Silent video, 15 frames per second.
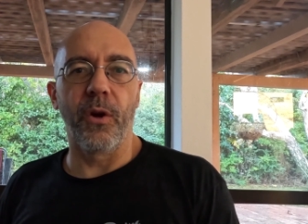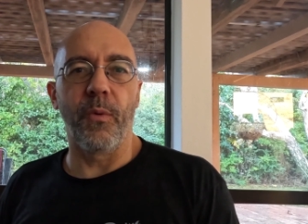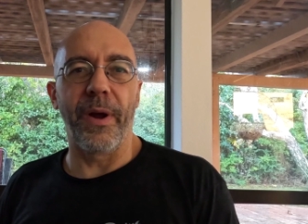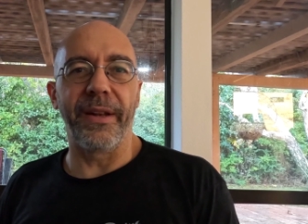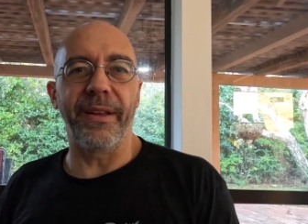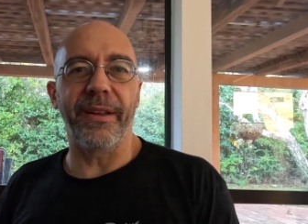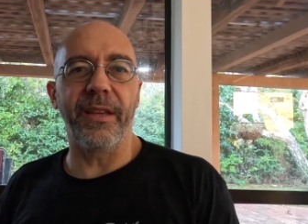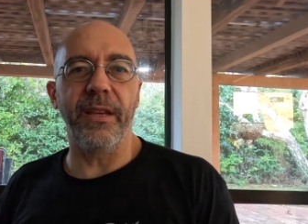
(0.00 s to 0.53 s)

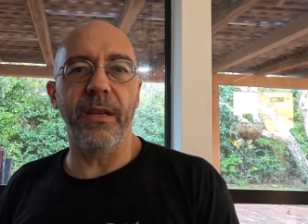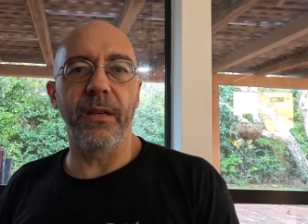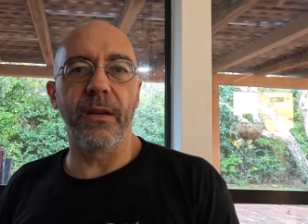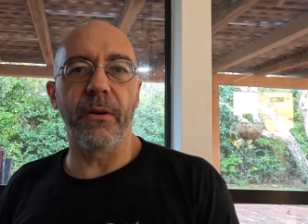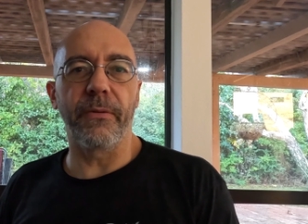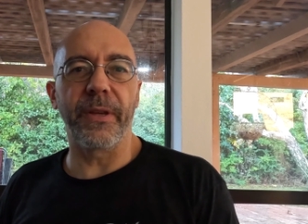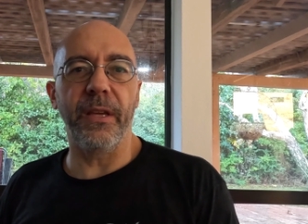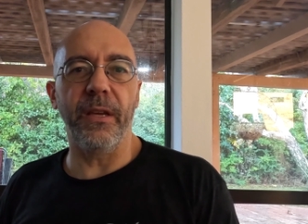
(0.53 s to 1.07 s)
when the
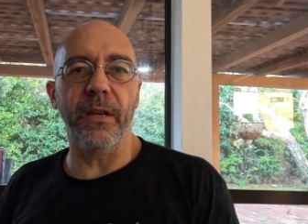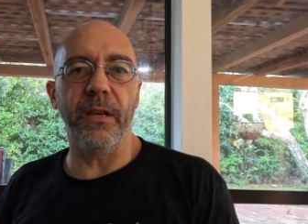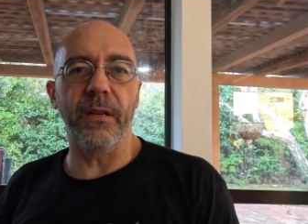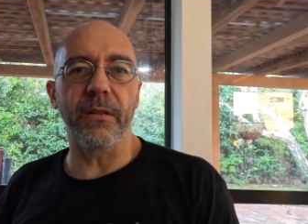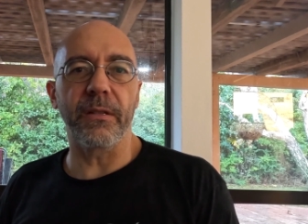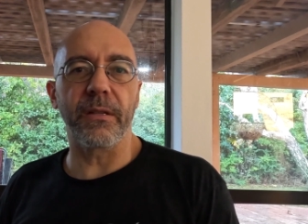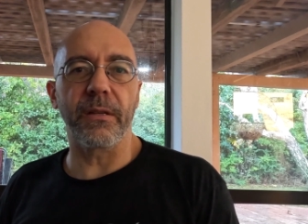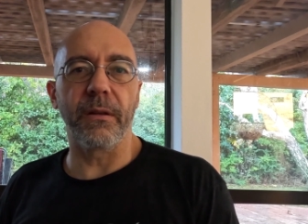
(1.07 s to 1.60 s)
King of
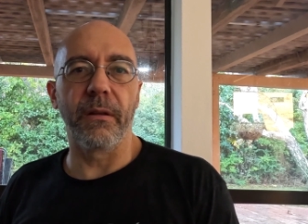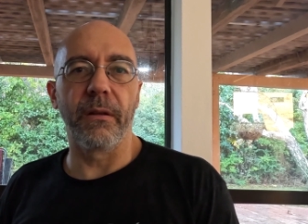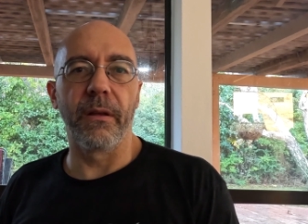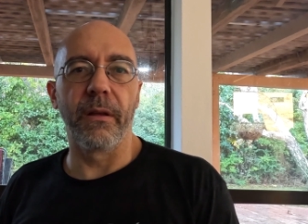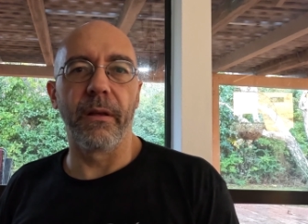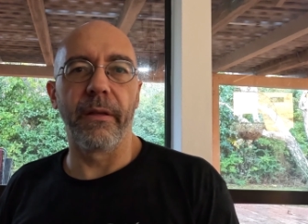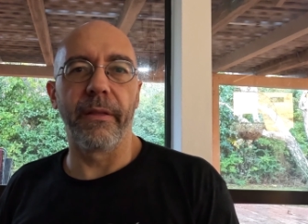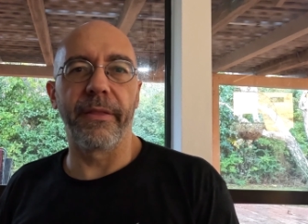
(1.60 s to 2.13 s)
Kings
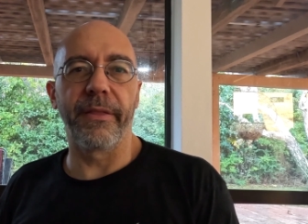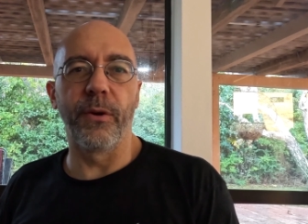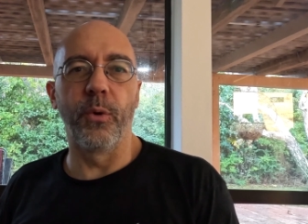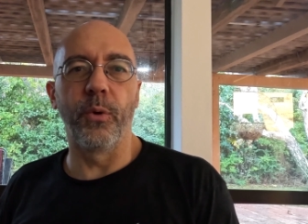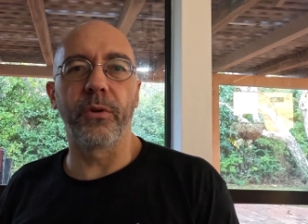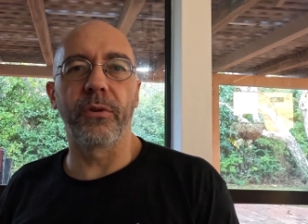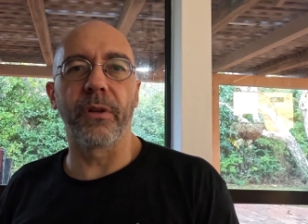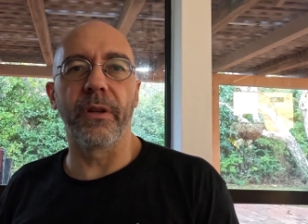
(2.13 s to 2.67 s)

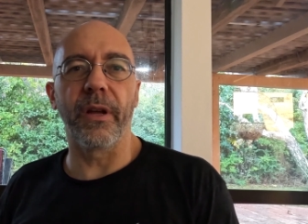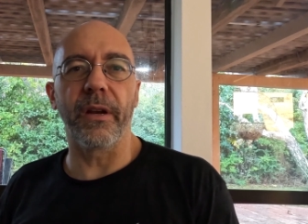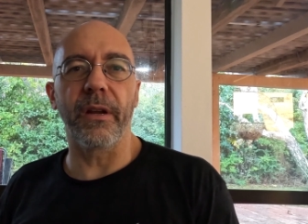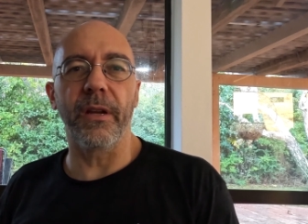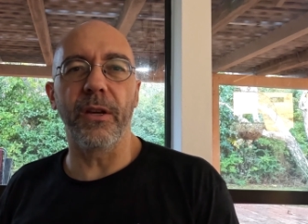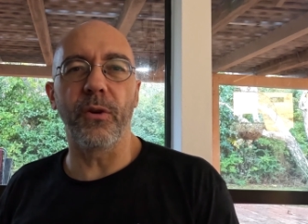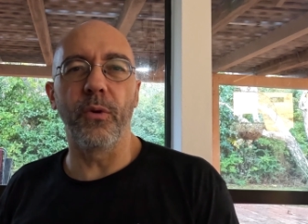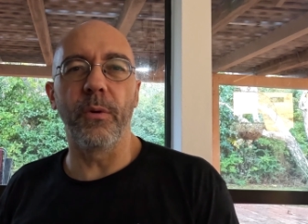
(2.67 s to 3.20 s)
thought
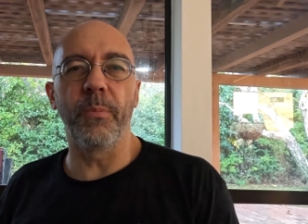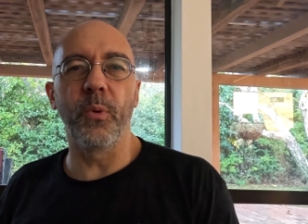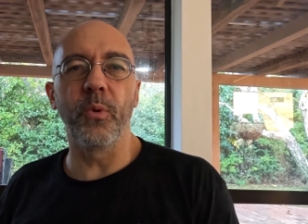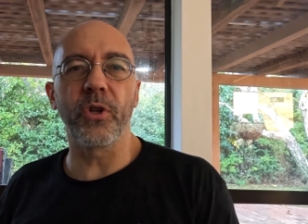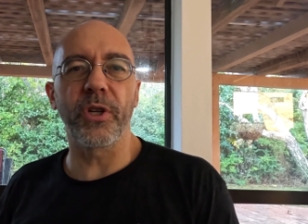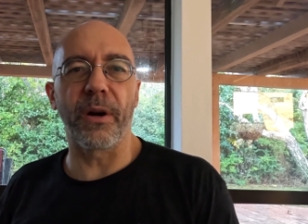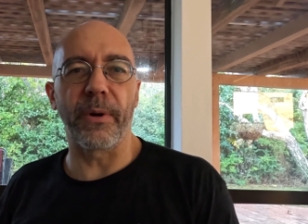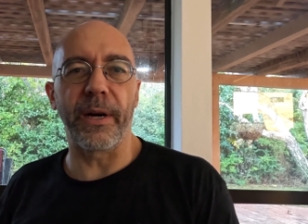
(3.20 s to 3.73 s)
that he could
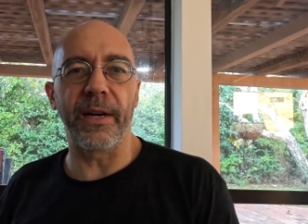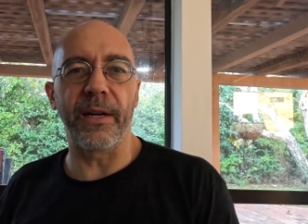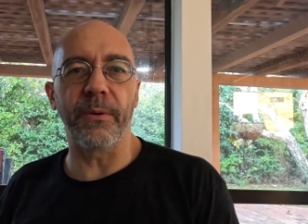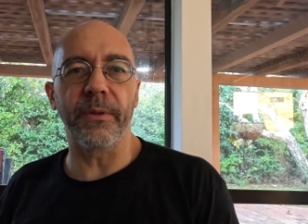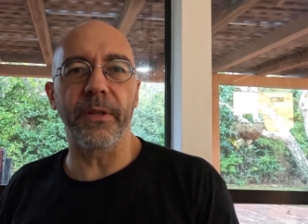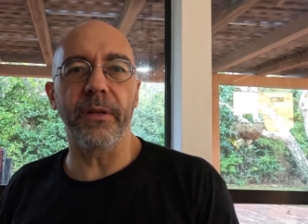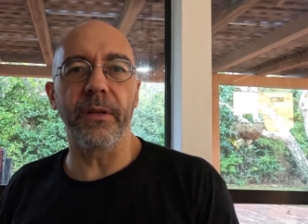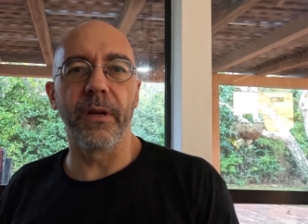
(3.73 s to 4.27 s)
push
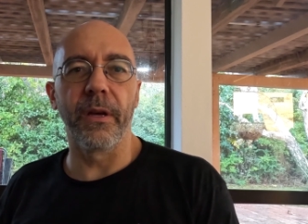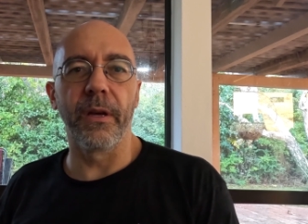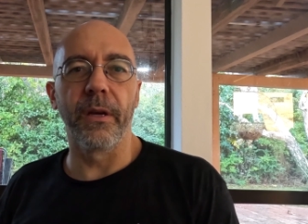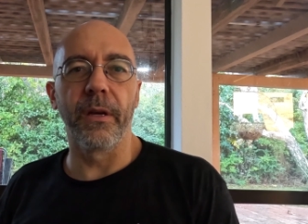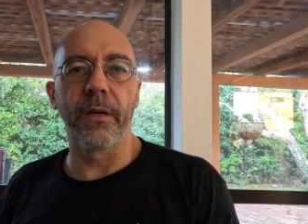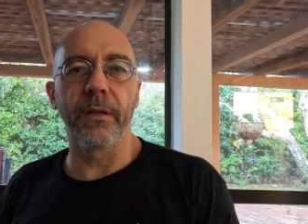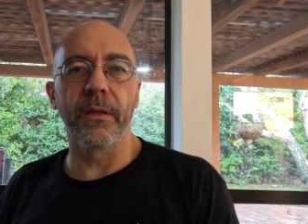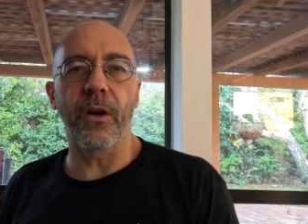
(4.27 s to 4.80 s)
around
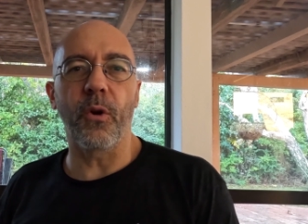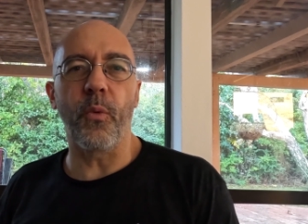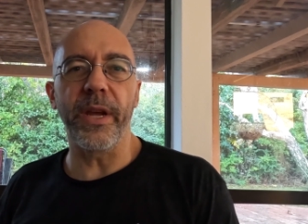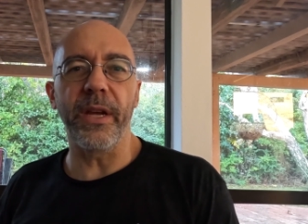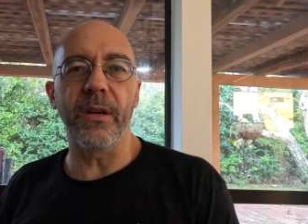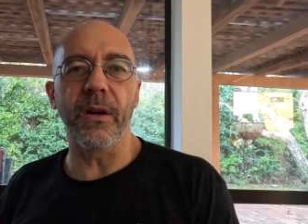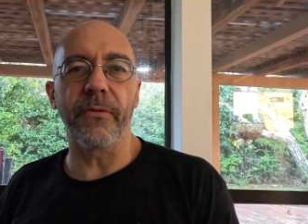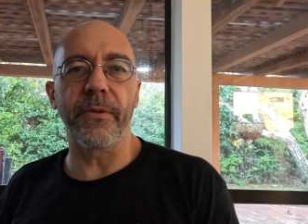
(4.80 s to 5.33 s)
the
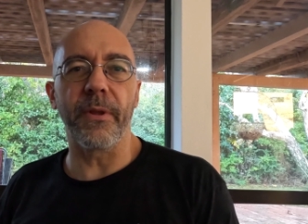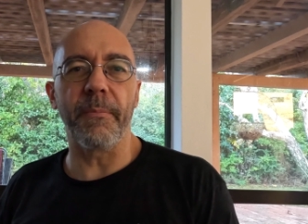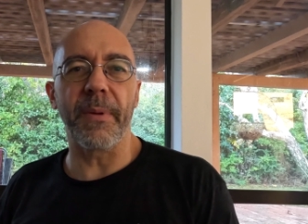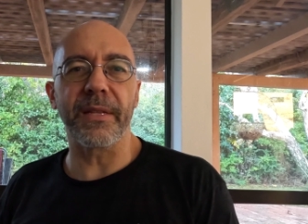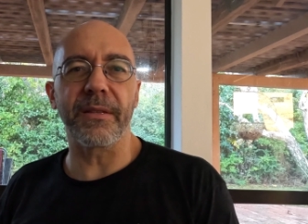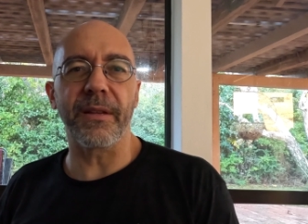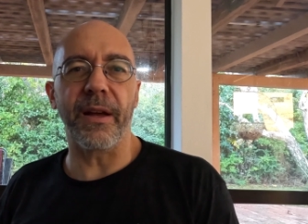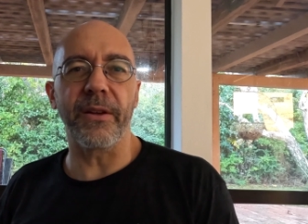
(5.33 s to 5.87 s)
Queen of the
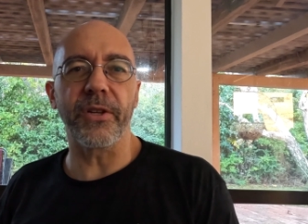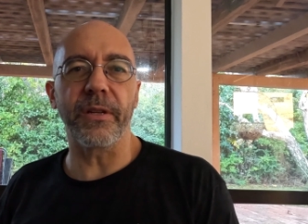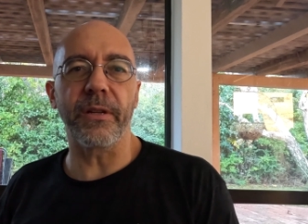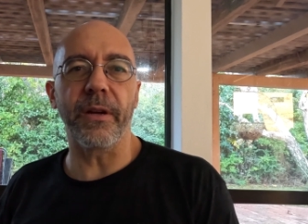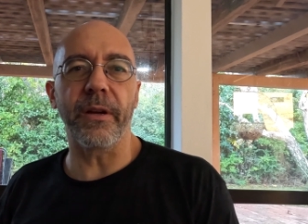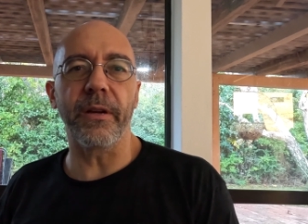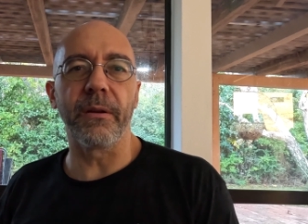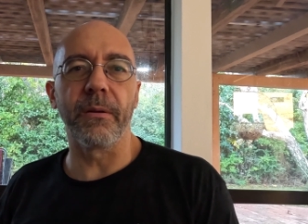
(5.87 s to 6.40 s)

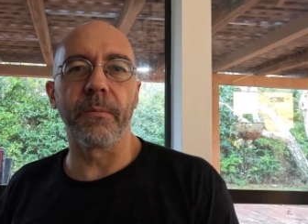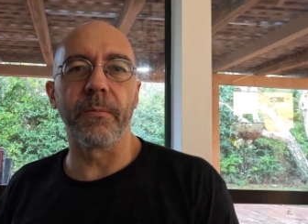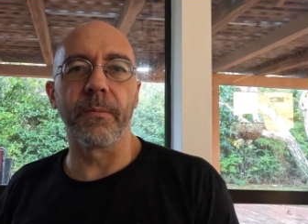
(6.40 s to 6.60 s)
Massagetae.